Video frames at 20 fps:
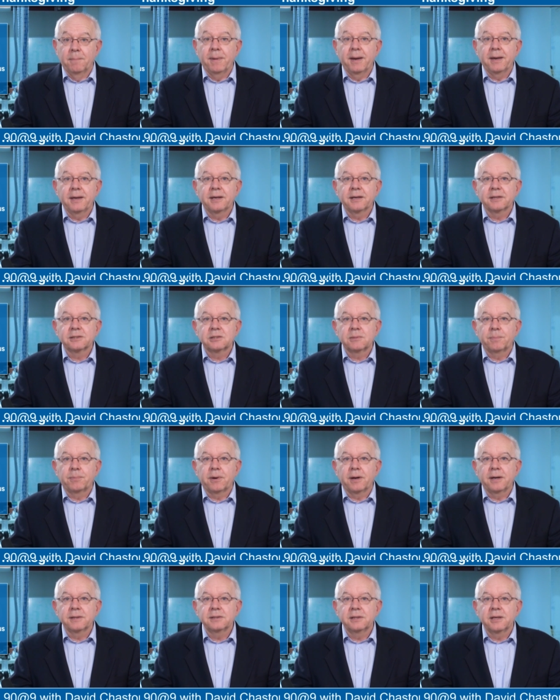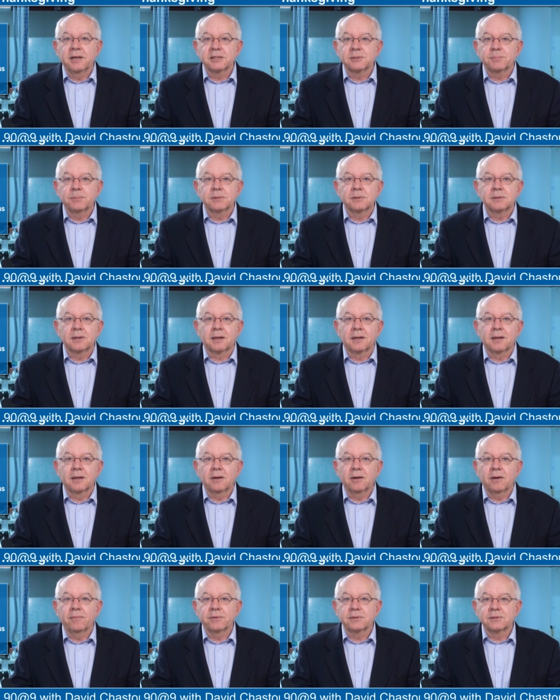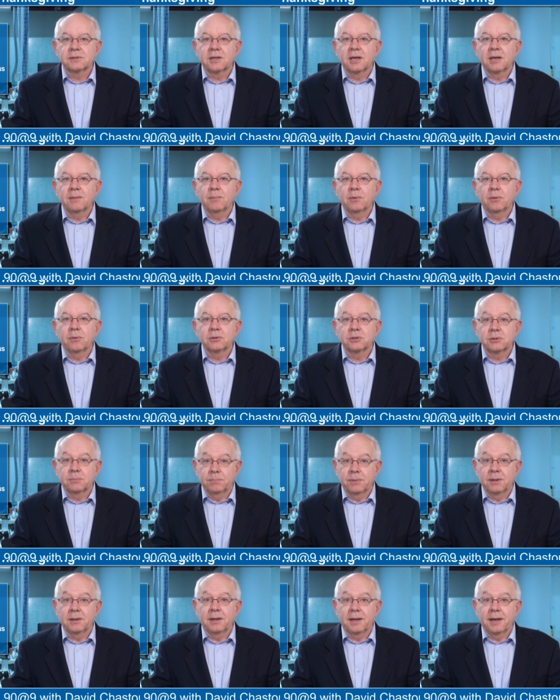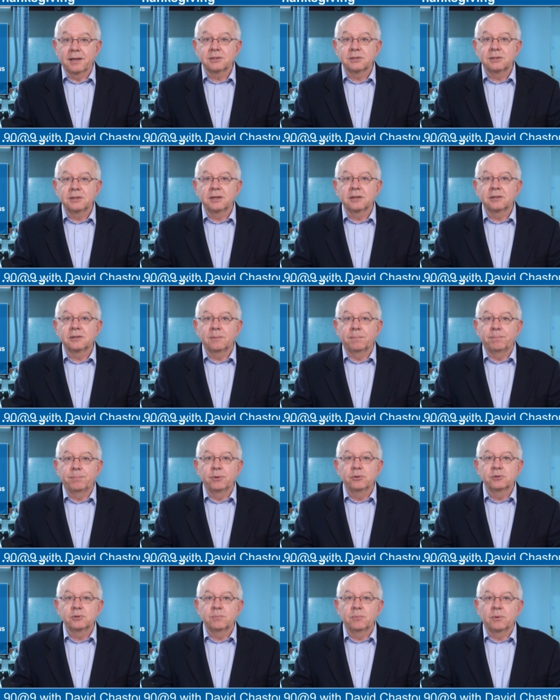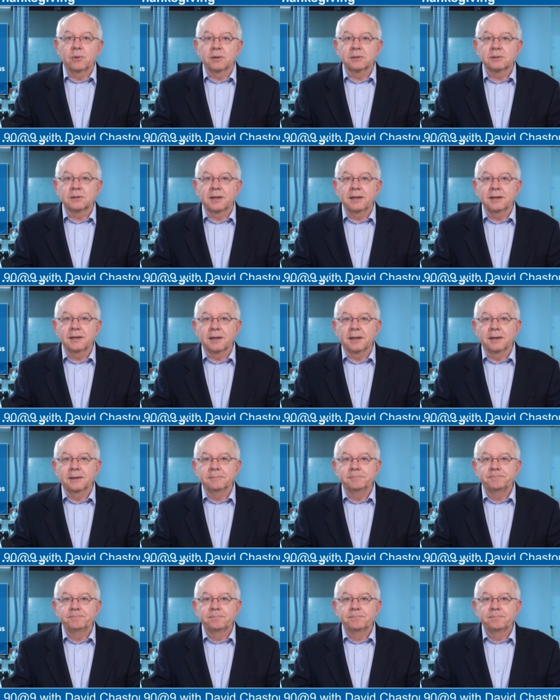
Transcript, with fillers: making a surprise announcement to kill off a scheme launched mid last year to boost mortgage lending.